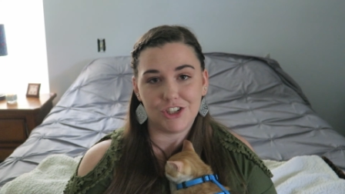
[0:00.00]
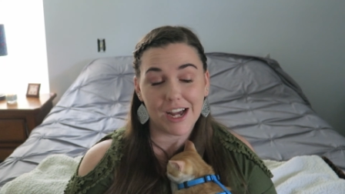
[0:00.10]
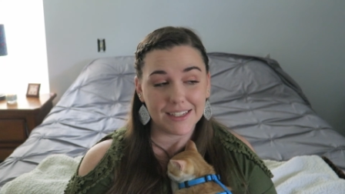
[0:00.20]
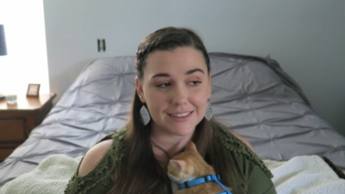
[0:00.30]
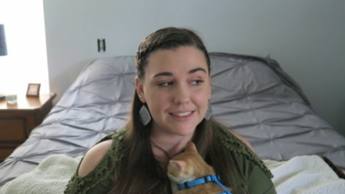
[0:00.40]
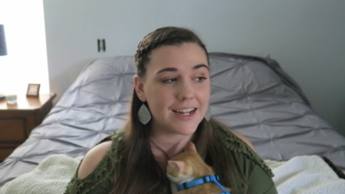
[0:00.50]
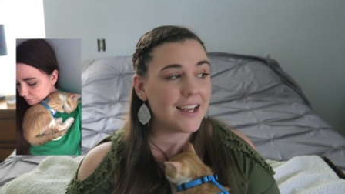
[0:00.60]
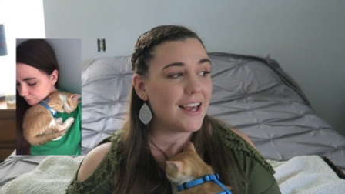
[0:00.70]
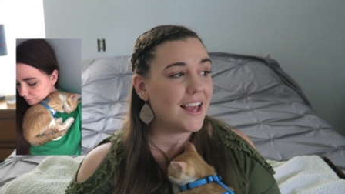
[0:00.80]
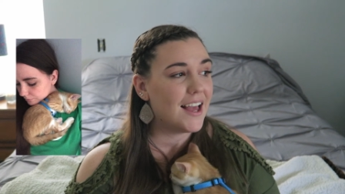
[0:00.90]
chest,
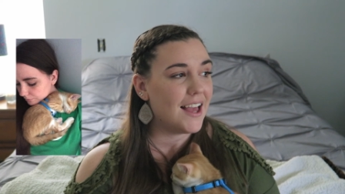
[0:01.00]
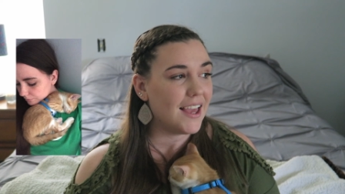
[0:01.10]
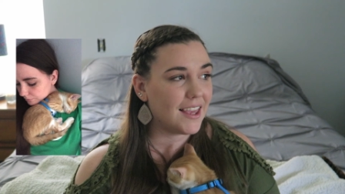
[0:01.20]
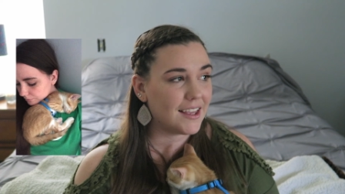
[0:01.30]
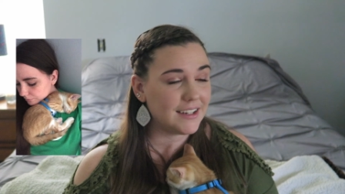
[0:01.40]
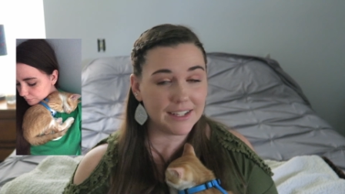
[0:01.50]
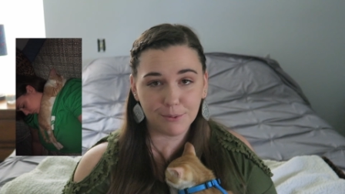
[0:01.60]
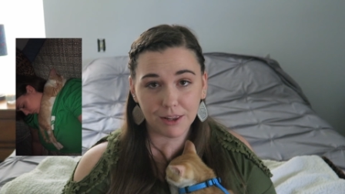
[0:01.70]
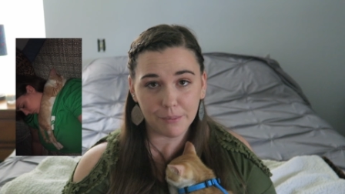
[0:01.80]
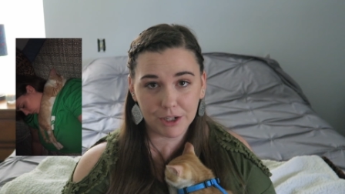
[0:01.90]
and he
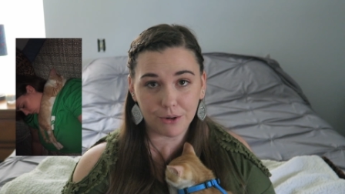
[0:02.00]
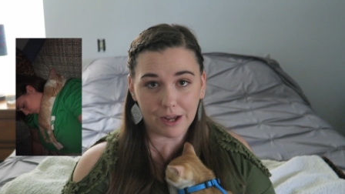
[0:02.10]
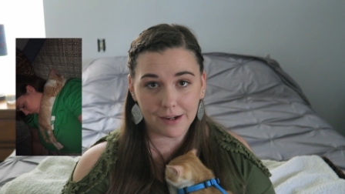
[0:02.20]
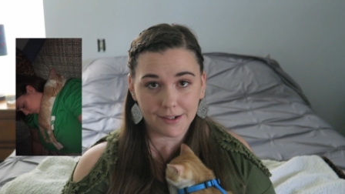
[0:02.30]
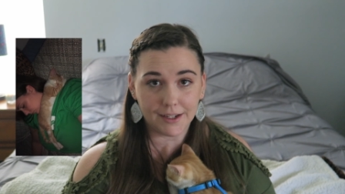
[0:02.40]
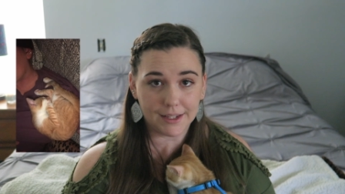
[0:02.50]
will let me know it at night.